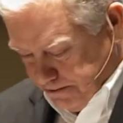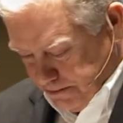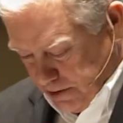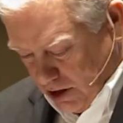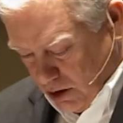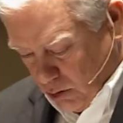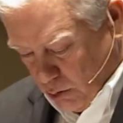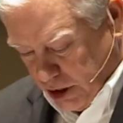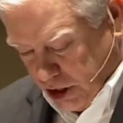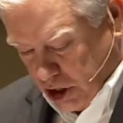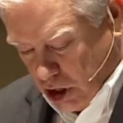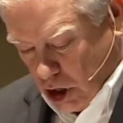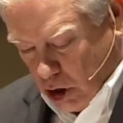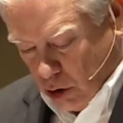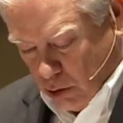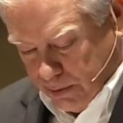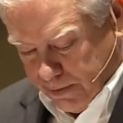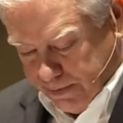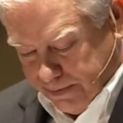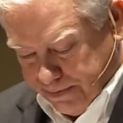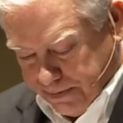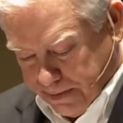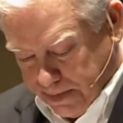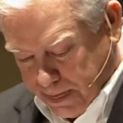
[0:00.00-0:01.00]
Here we go.
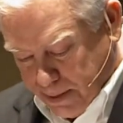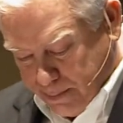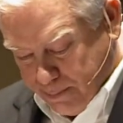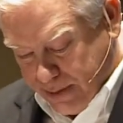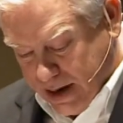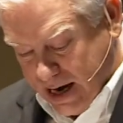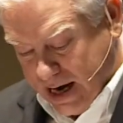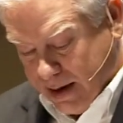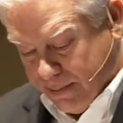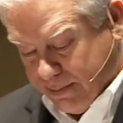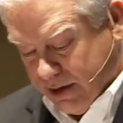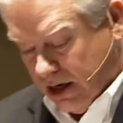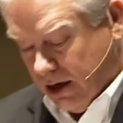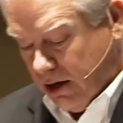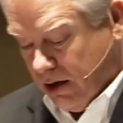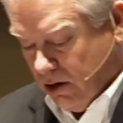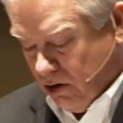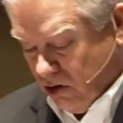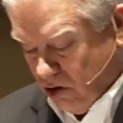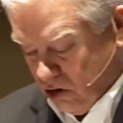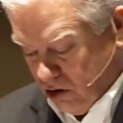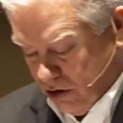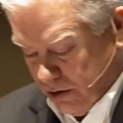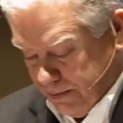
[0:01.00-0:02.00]
BAM
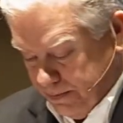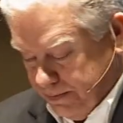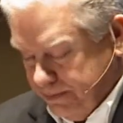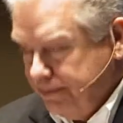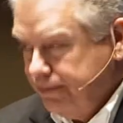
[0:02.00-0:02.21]
is